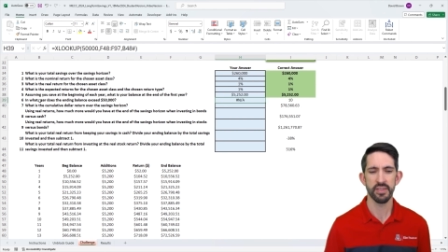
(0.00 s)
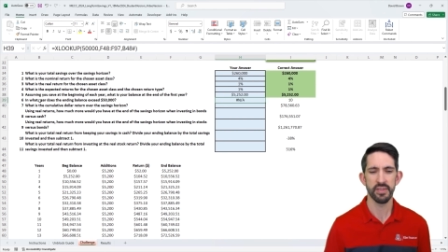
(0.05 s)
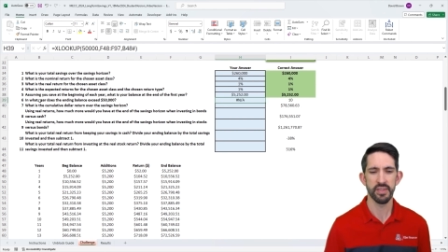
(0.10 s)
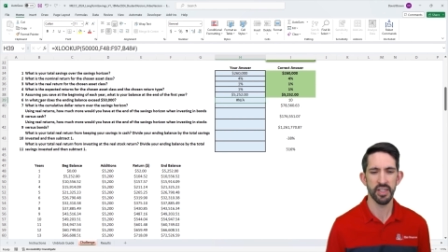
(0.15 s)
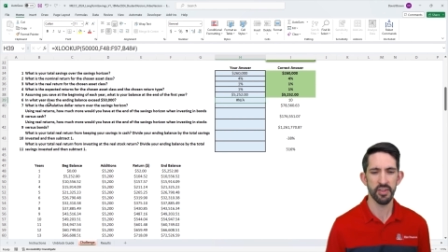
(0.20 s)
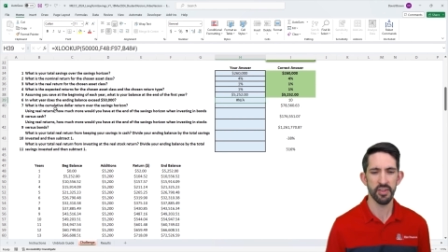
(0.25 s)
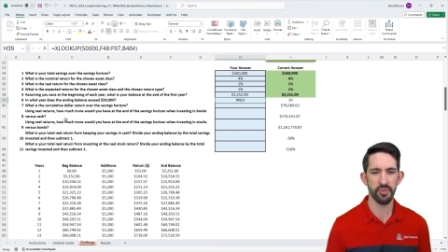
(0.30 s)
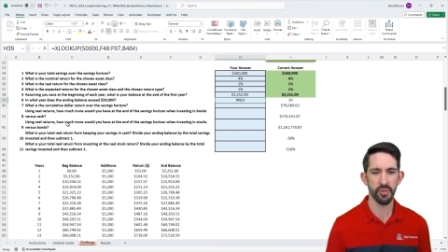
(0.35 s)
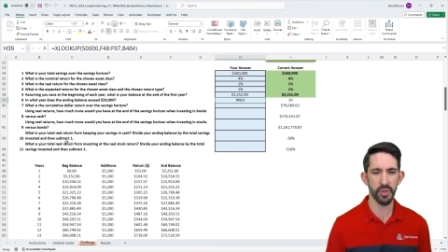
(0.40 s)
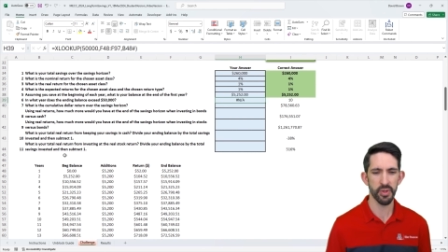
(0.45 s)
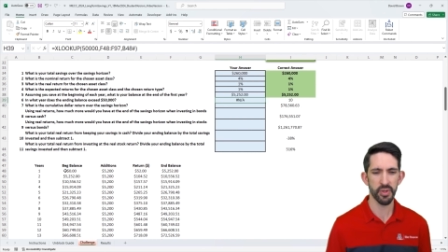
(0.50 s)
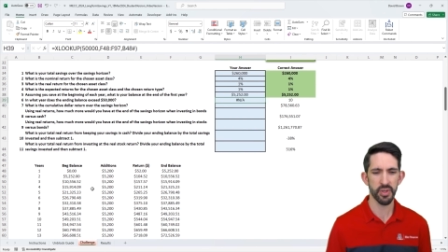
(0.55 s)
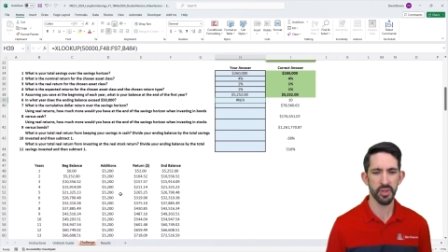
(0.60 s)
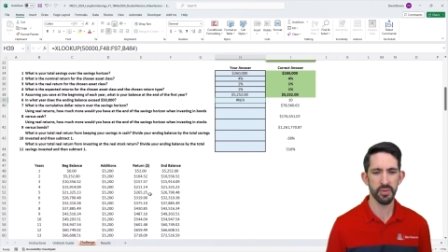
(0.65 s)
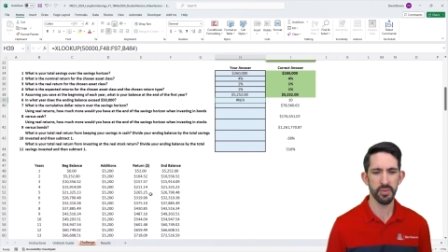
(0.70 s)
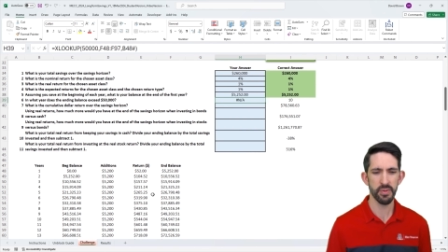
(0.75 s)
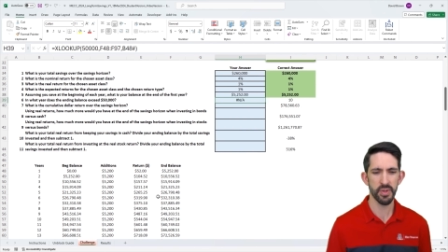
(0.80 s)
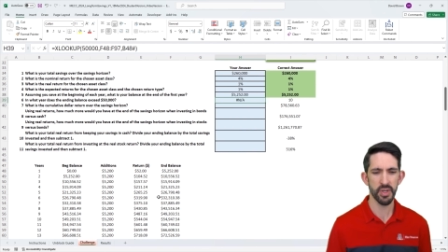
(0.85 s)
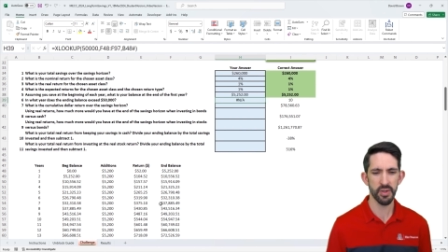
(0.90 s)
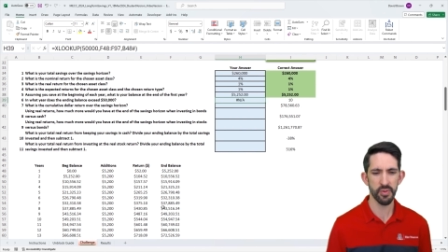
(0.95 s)
And if we look
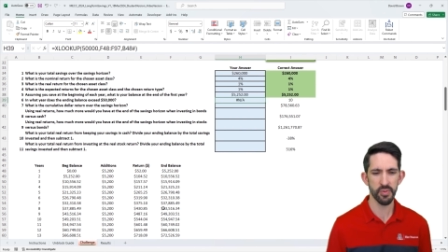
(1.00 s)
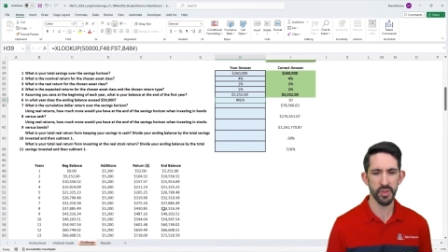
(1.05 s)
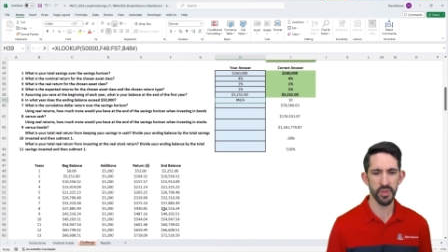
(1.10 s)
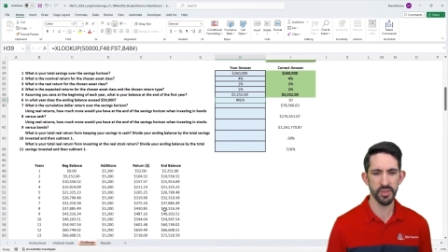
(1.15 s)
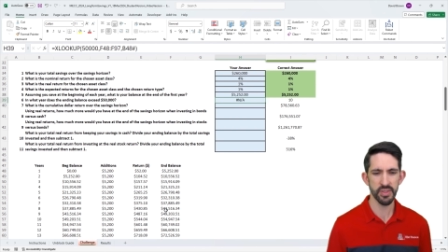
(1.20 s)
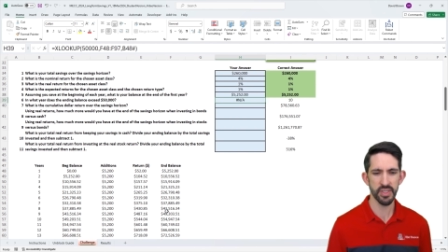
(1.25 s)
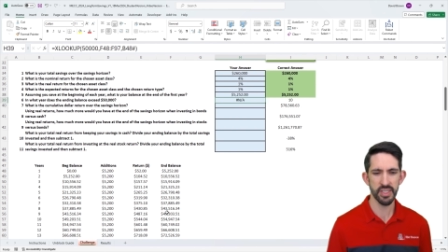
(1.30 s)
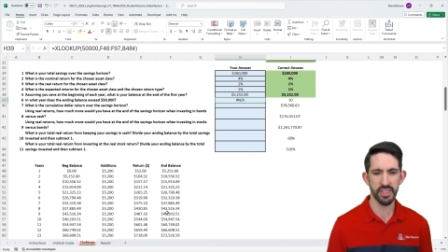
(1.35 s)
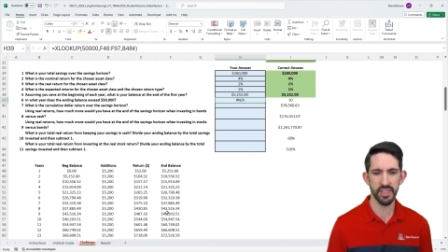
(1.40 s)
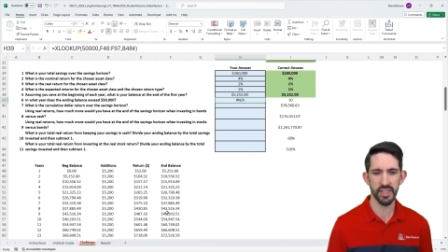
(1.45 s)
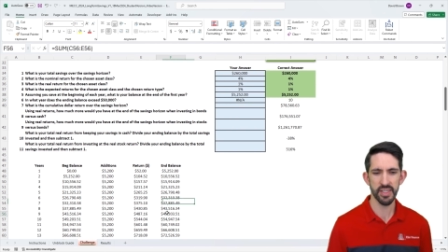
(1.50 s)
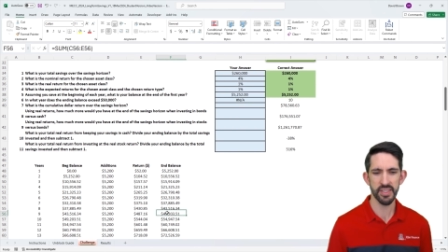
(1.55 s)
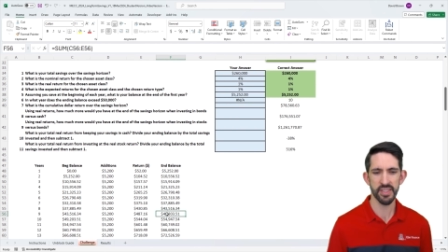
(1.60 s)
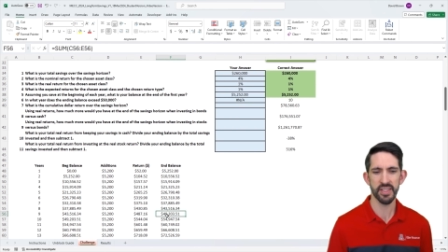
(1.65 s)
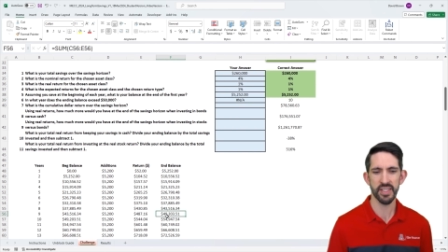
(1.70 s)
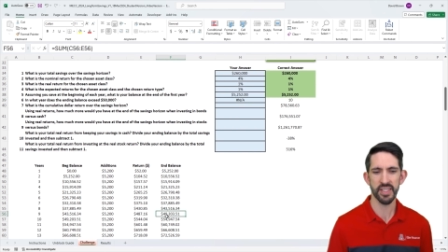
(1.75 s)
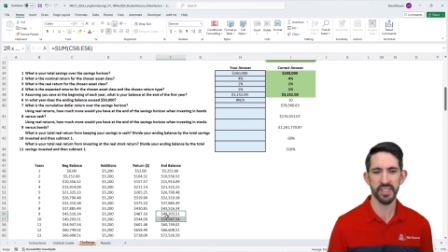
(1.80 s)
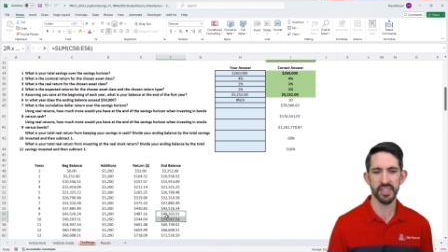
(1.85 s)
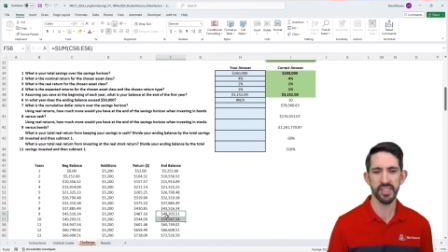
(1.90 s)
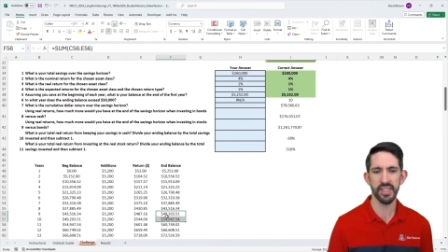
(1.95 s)
through here, well, it doesn't
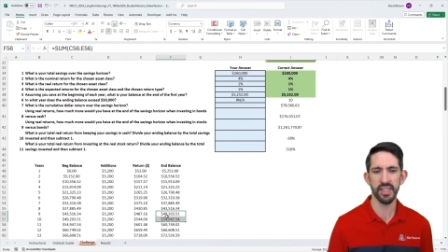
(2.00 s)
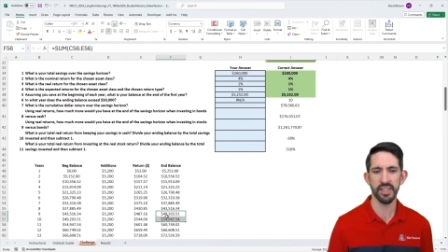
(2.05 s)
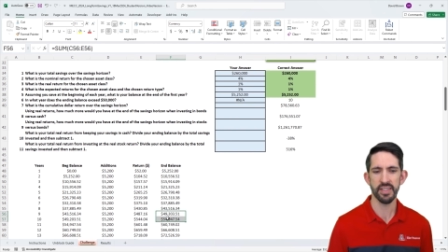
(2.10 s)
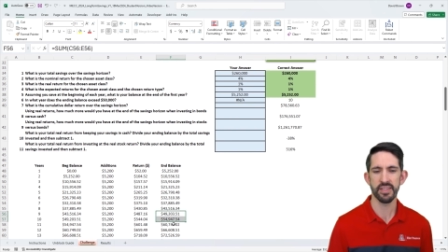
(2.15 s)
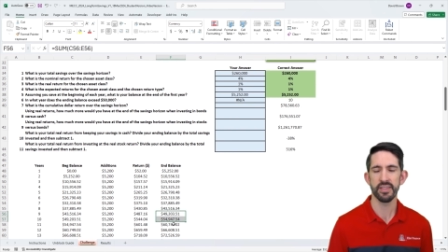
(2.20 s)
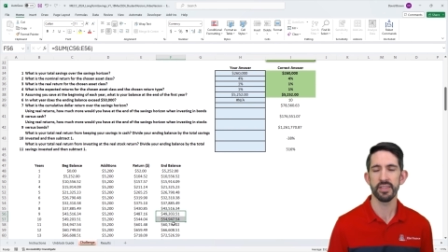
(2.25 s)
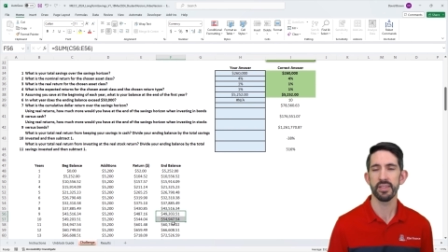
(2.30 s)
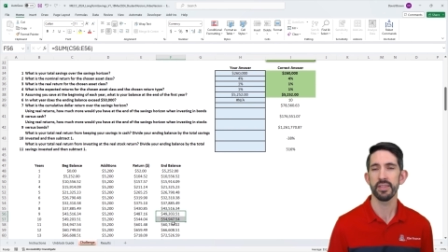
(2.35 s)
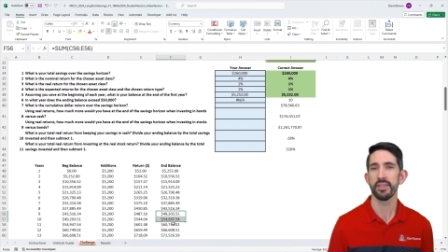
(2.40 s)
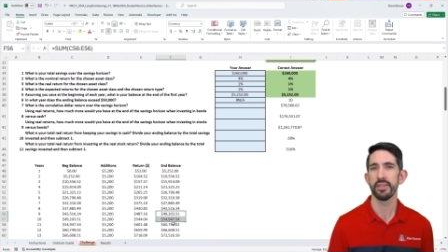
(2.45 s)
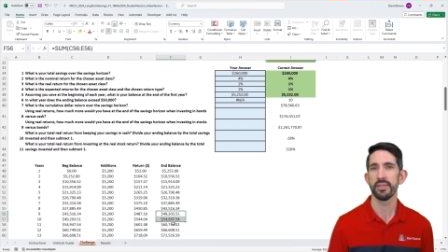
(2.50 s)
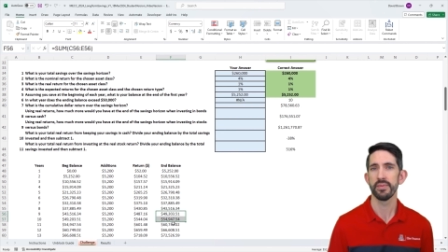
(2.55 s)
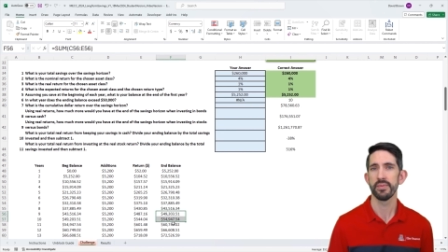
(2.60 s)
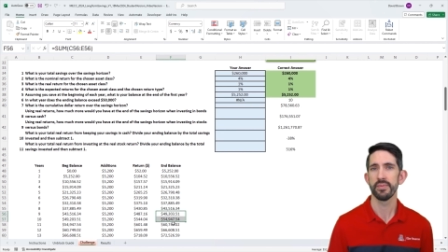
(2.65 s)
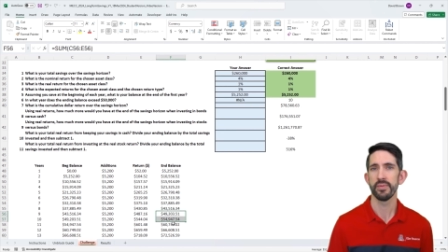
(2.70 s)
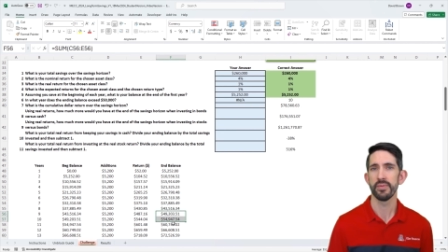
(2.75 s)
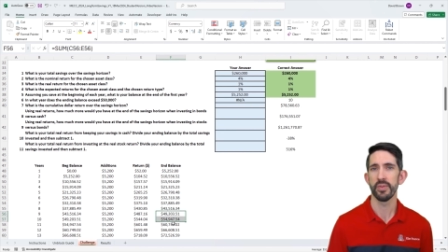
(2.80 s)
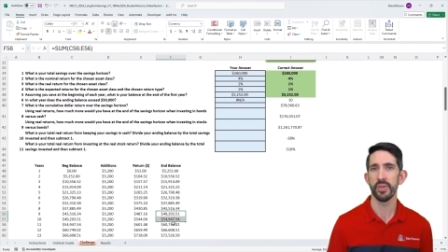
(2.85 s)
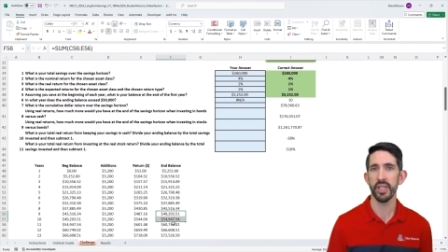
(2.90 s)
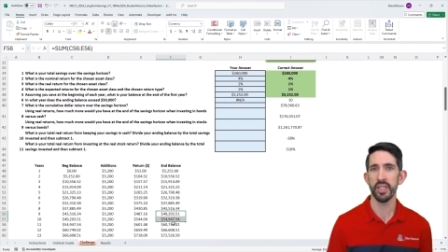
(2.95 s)
exist,
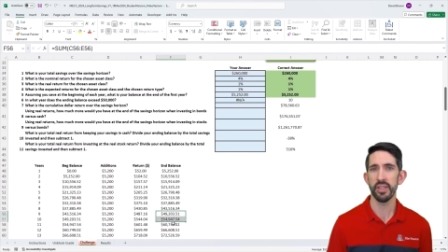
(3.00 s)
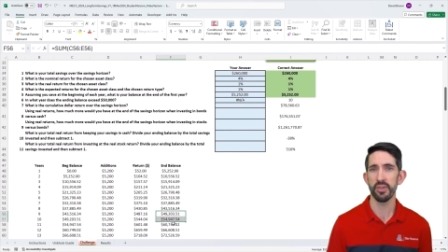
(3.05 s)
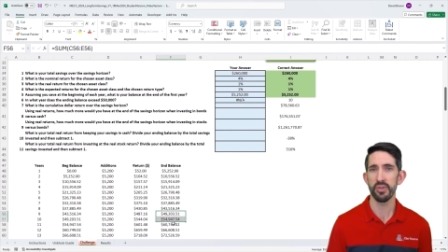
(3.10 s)
right?